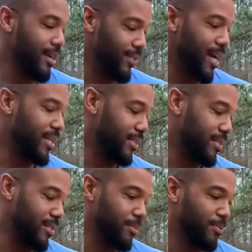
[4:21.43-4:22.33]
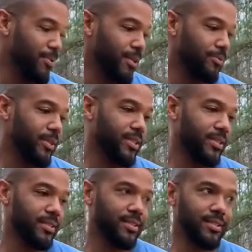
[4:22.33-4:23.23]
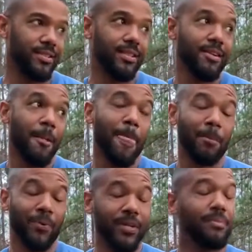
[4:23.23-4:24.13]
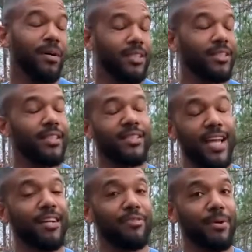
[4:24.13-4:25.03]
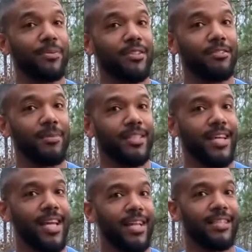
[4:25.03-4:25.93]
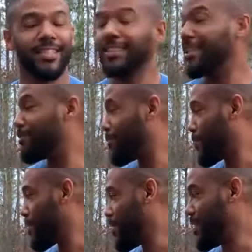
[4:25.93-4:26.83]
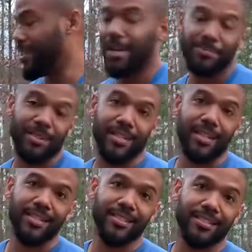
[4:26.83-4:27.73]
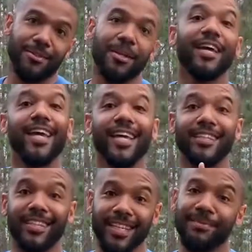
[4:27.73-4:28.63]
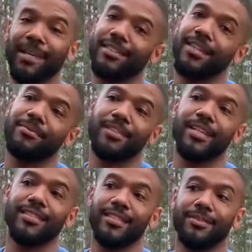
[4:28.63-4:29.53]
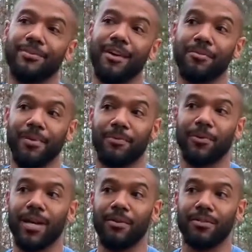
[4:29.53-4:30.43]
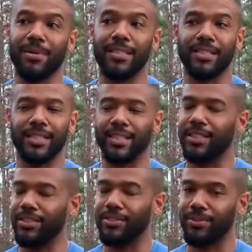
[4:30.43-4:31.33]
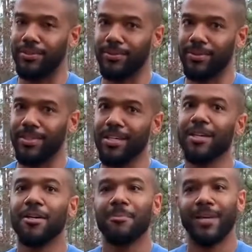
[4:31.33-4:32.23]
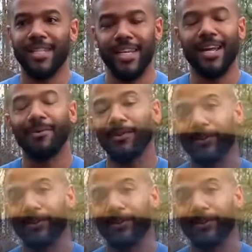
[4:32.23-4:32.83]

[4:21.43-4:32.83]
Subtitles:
I've gotten it to this point, which is pretty much an exact replica of my dad's, except for the Epsilons. And the thing about the Epsilons is, I remember when I was about 6 years old, my dad and I were